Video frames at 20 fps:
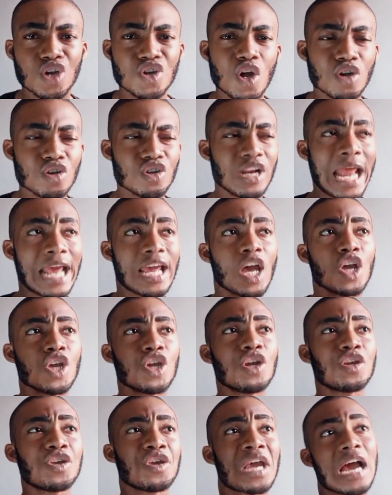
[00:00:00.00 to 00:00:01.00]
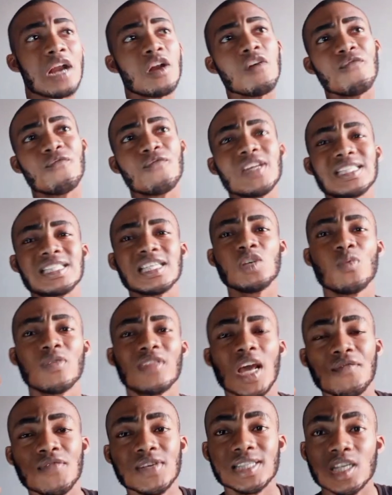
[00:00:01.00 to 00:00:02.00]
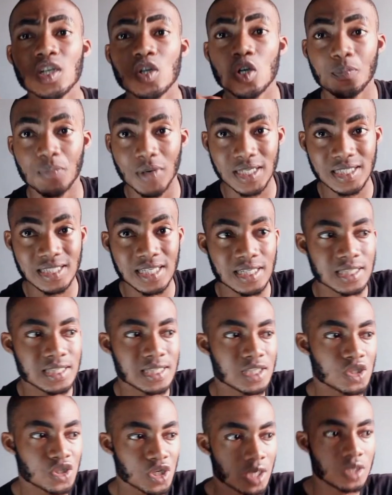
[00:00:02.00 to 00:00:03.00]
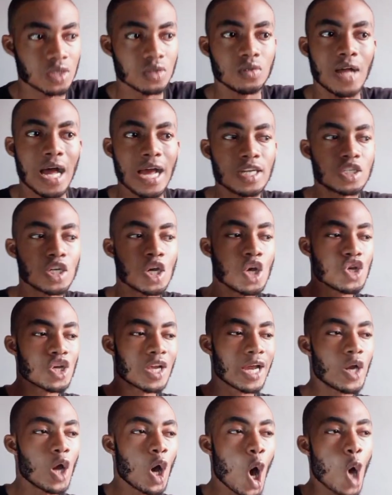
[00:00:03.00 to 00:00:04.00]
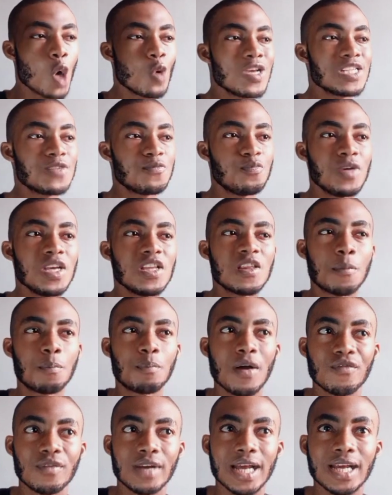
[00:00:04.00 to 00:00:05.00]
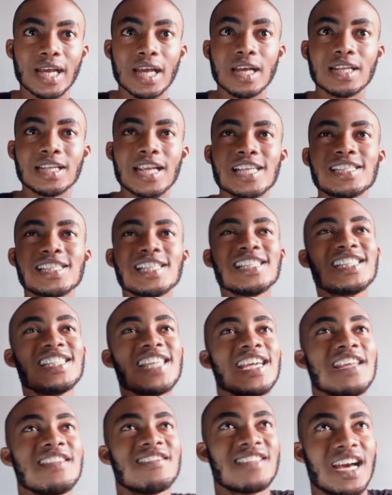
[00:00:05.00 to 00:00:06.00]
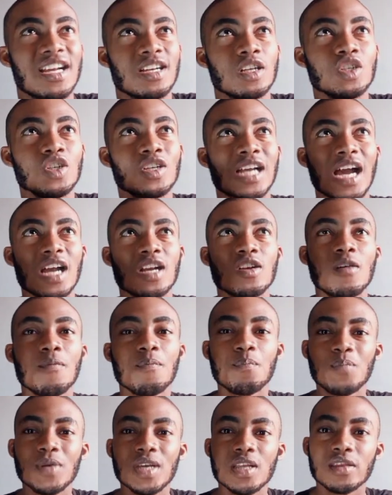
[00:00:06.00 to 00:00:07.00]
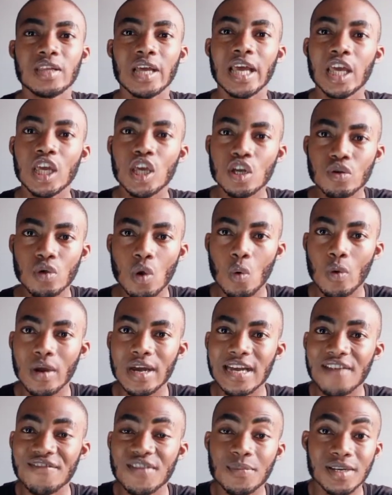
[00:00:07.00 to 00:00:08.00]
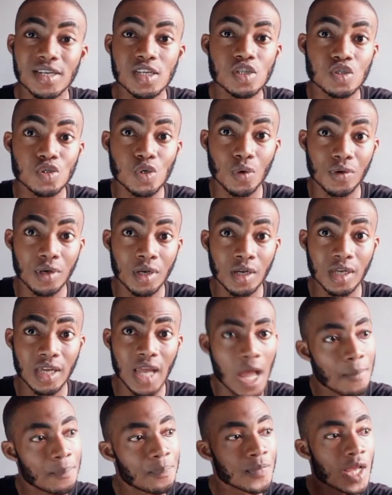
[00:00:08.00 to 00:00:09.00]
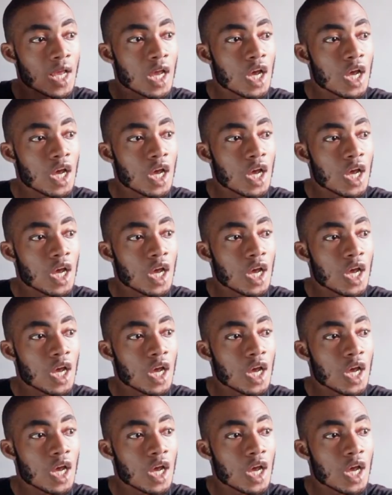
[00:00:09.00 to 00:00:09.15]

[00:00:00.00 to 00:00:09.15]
Not like you, you cannot fit in with every single person's schedule and you cannot always be the pop like there's this saying that you cannot be the hero in everybody's story. Yeah.